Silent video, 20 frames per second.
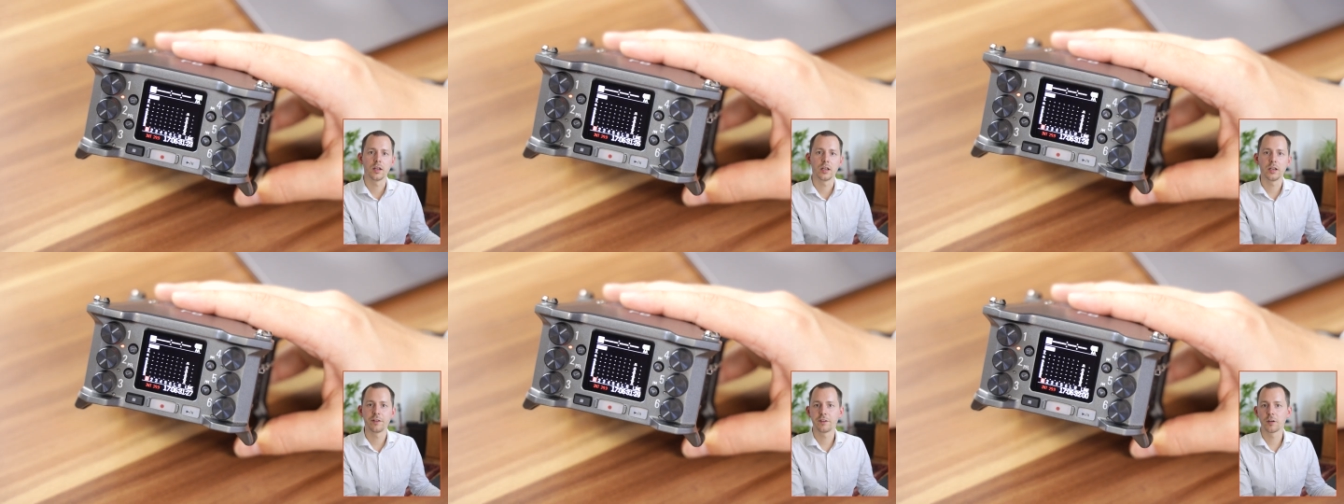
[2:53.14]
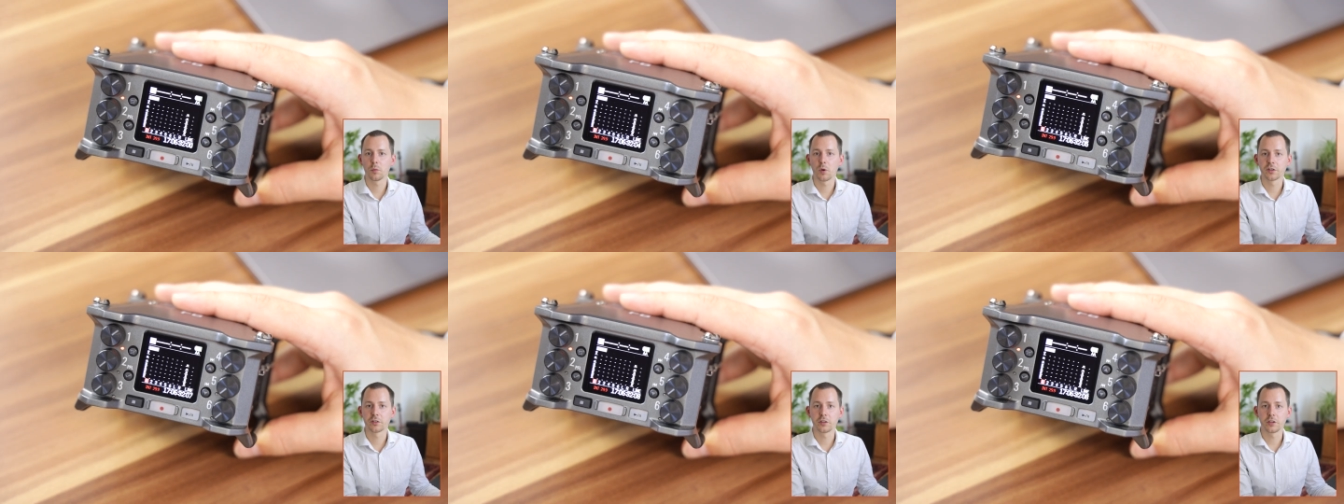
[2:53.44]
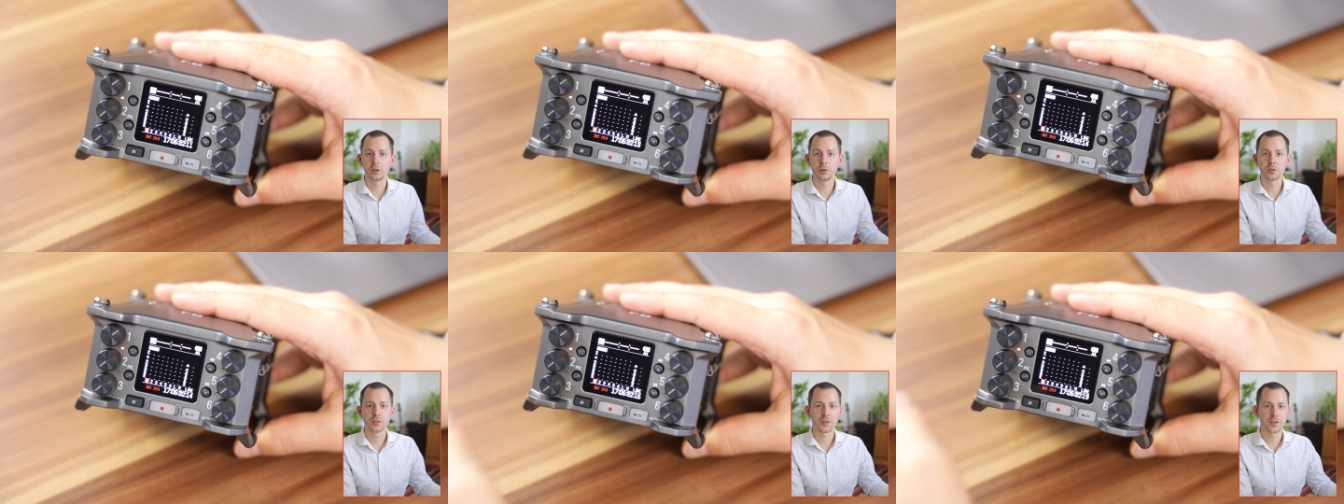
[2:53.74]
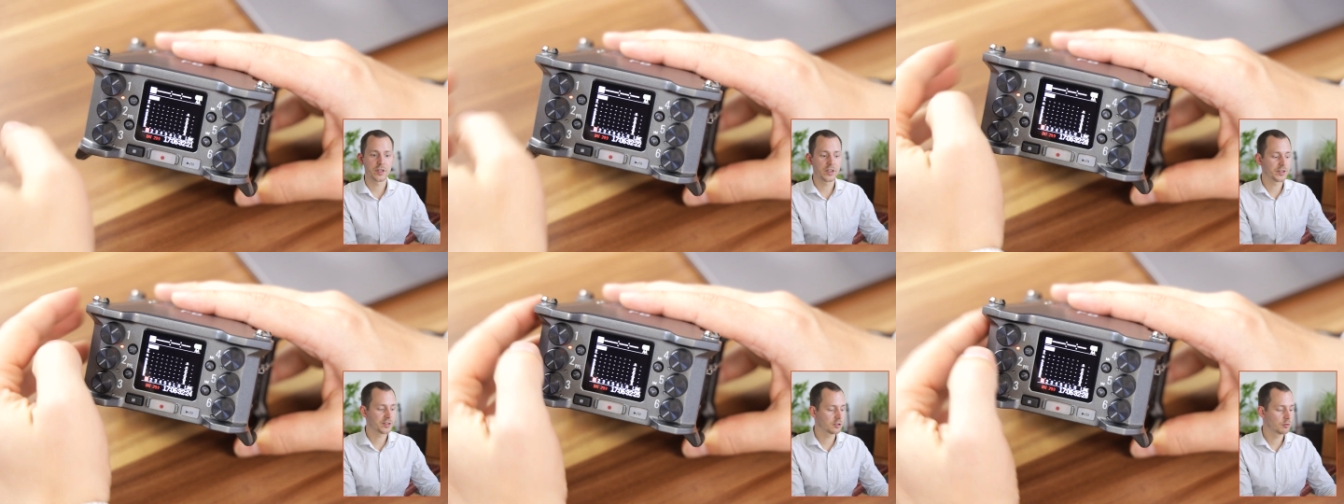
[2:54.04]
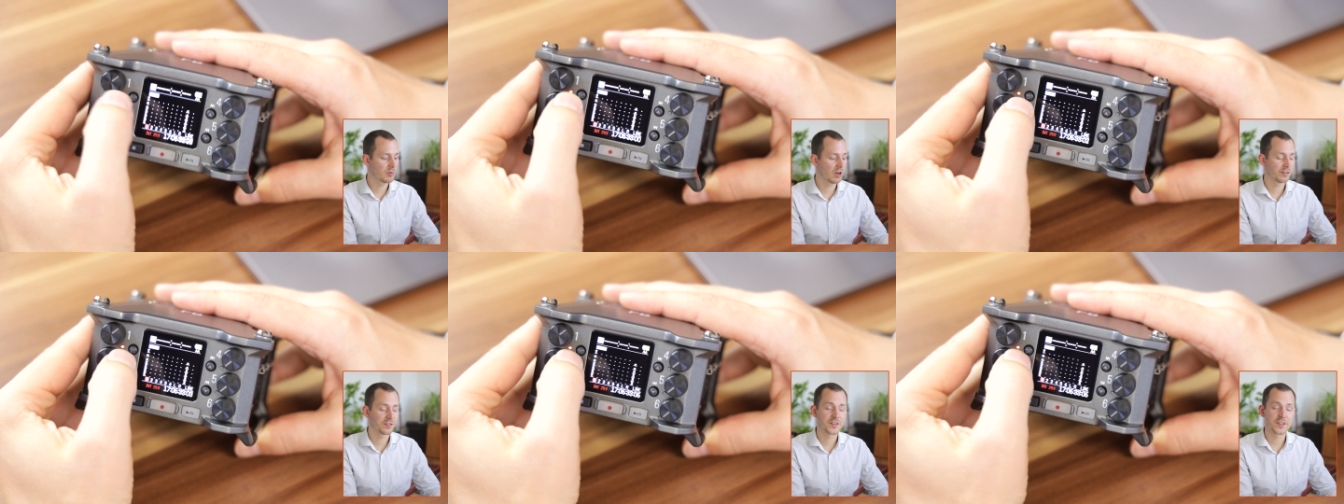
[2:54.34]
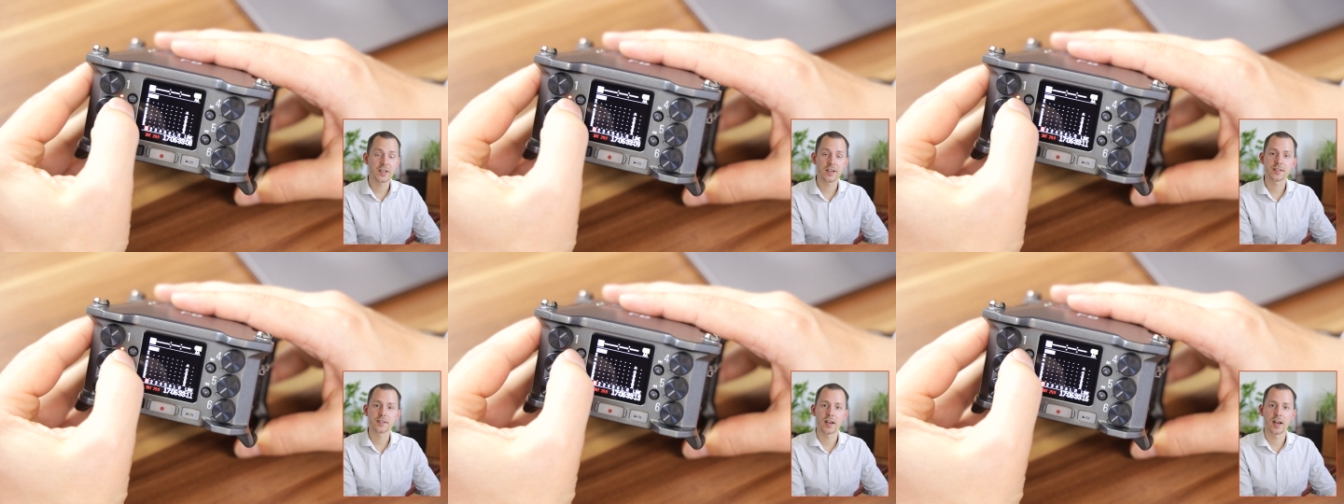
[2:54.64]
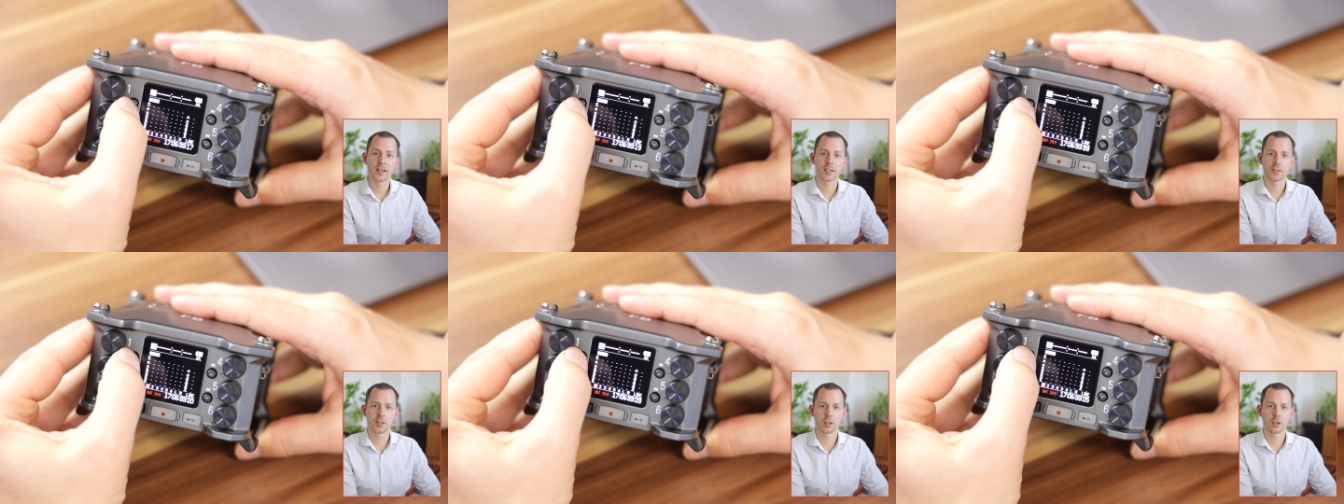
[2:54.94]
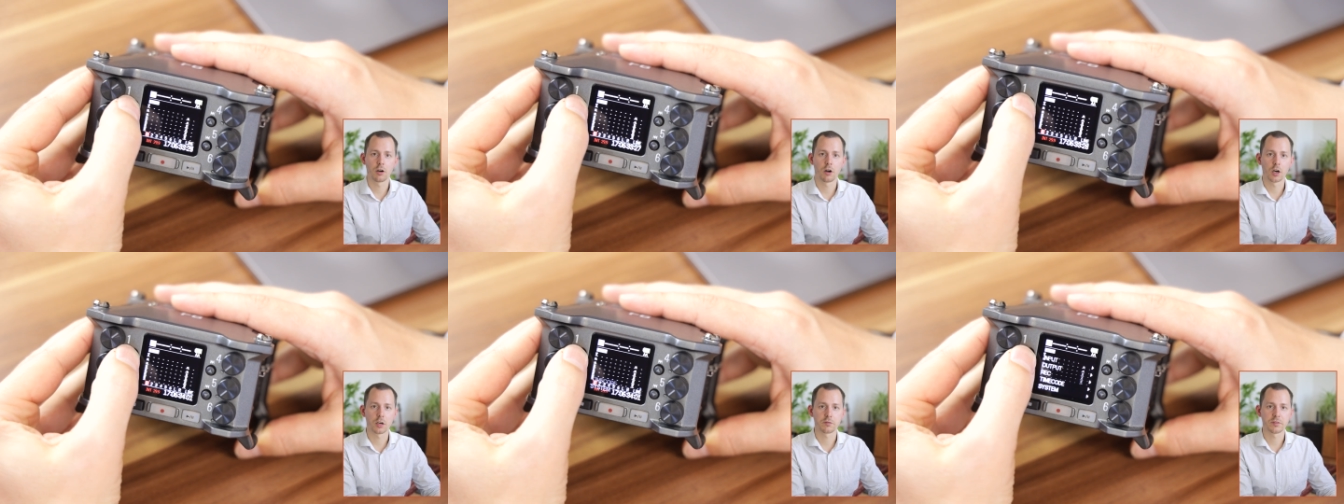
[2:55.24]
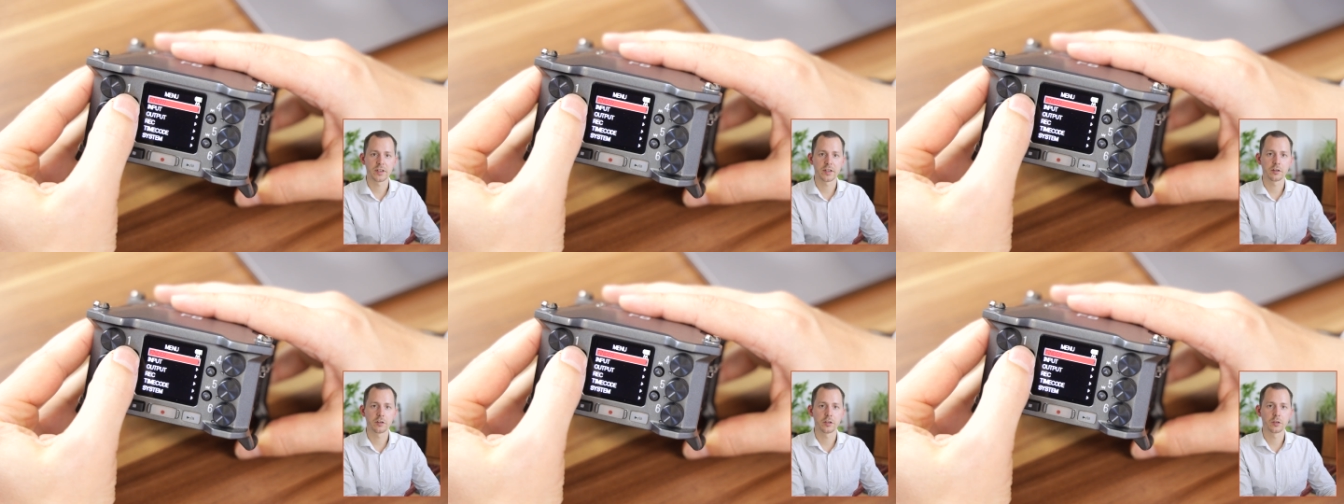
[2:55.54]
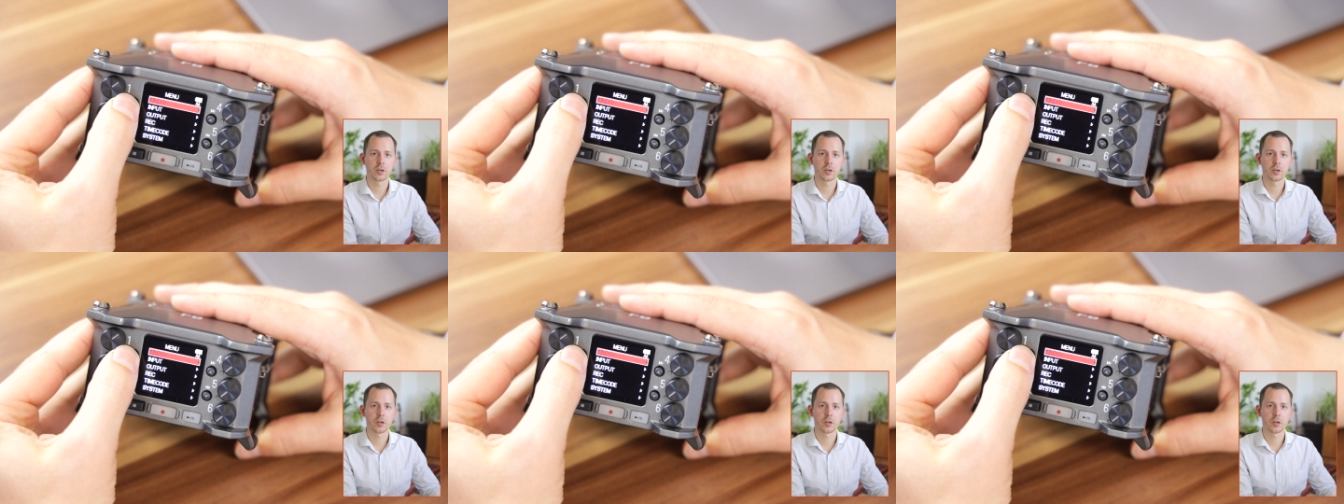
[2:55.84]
If you want to use the Zoom F6 as the card reader,